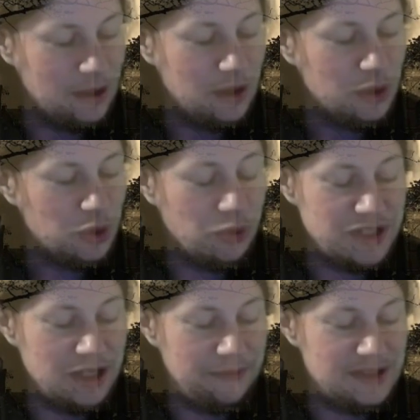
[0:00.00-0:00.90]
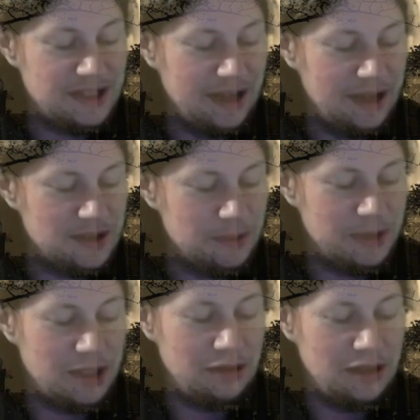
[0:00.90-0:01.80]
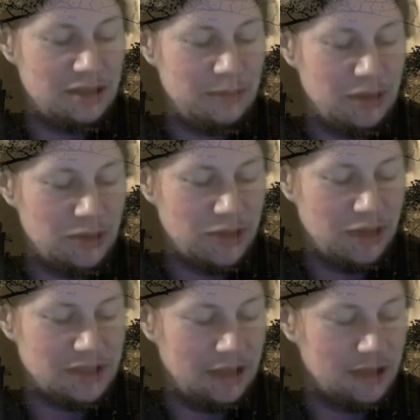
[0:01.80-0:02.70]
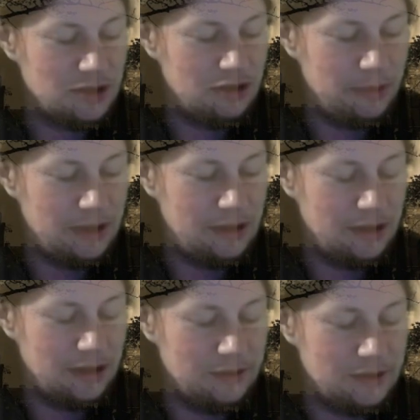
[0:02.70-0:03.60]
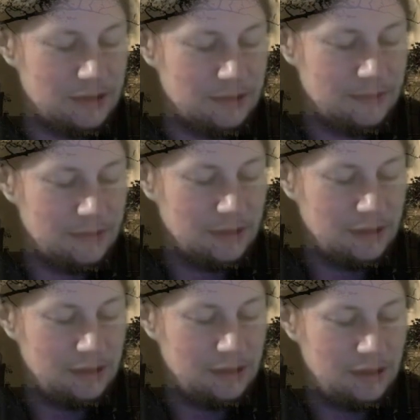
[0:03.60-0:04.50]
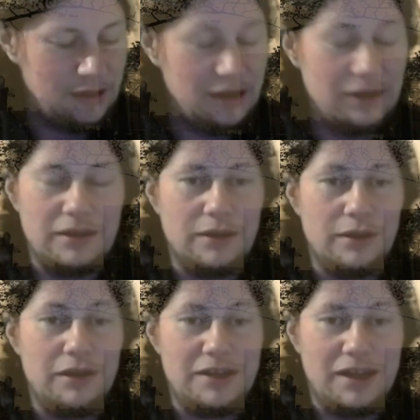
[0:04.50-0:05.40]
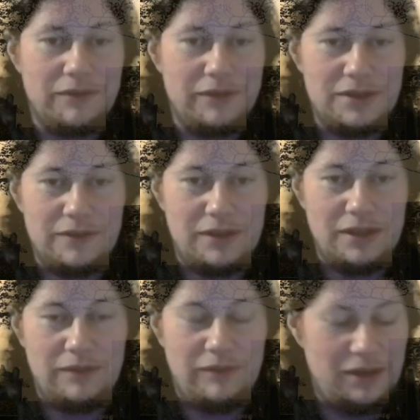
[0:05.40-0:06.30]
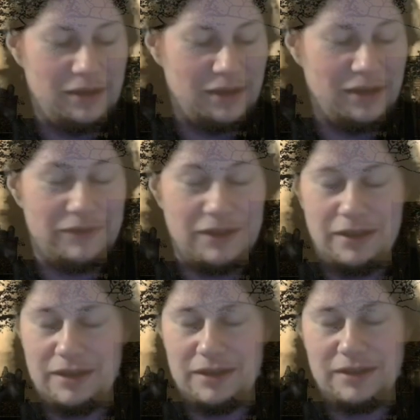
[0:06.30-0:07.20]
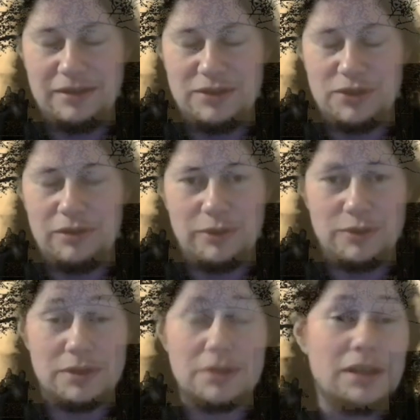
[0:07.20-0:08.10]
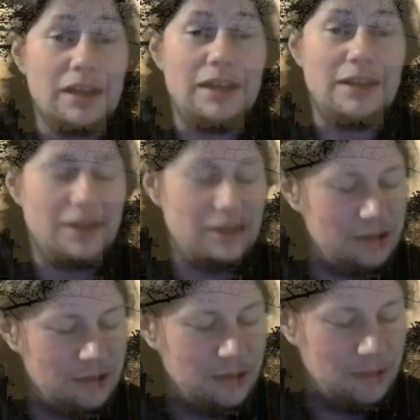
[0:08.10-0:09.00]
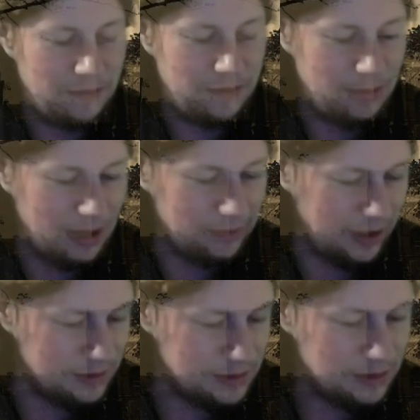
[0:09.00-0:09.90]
Gauzy enough for stairs, but only a demure trouser leg showing beneath their coats. The third outfit of the story, which was clearly intended for the male gaze.